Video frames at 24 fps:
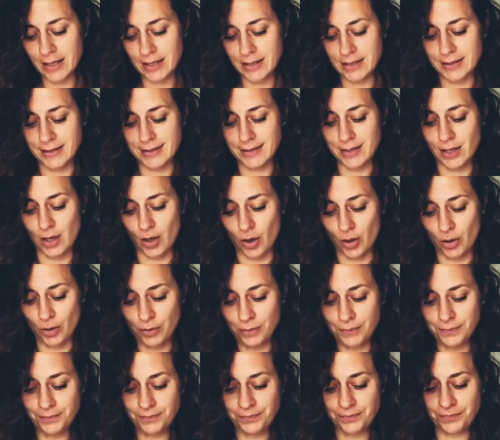
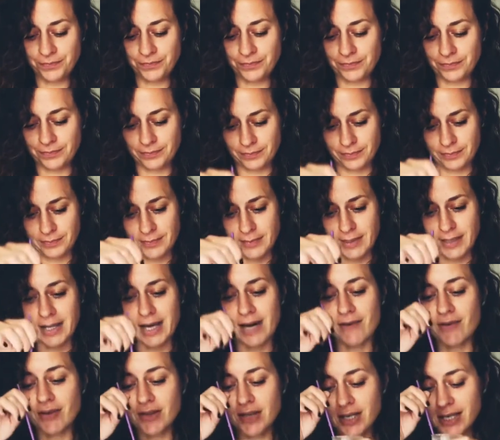So
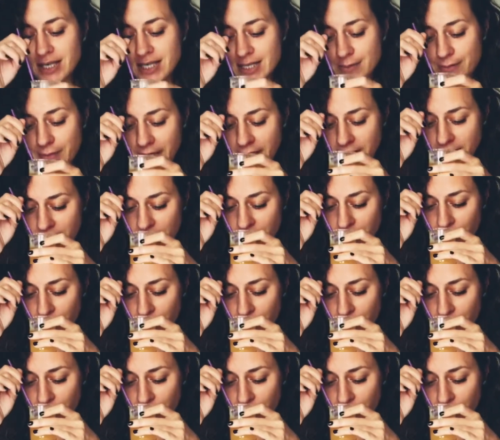everything is mixed.